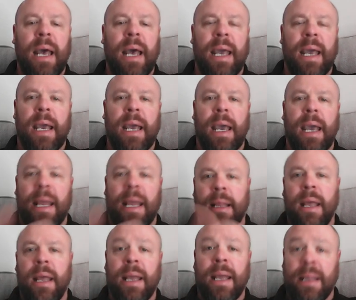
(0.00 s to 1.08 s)
Eh,
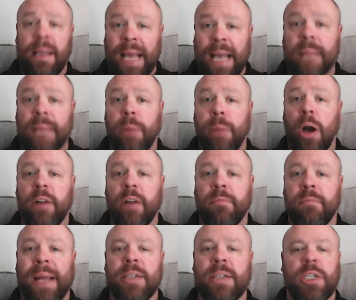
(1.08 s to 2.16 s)
in in that part of
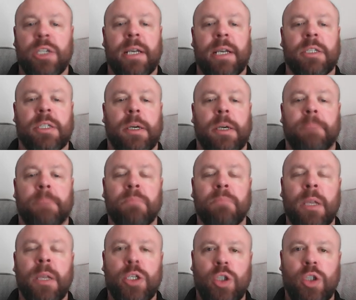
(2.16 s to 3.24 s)
Manchester.
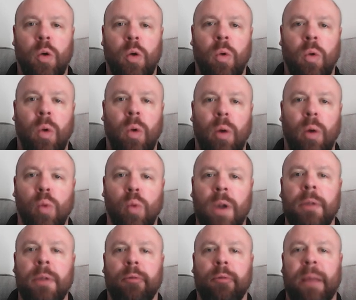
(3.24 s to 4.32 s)
So
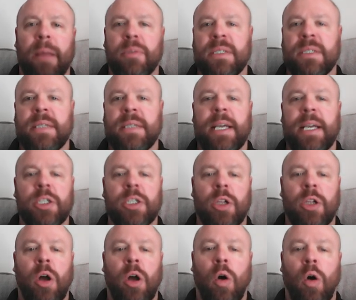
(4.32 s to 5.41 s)
one representation
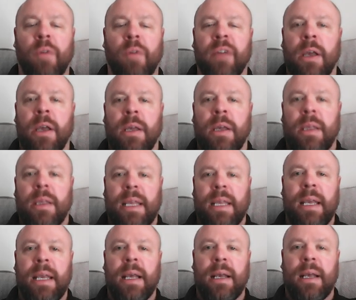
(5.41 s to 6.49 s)
of
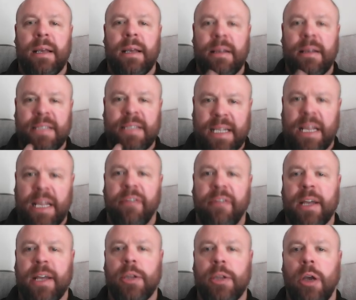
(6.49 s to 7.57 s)
the
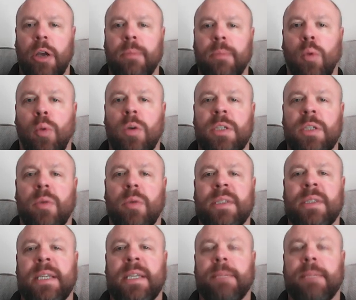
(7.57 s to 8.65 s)
significant downpours that was
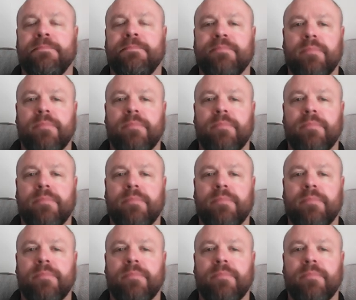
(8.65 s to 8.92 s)
seen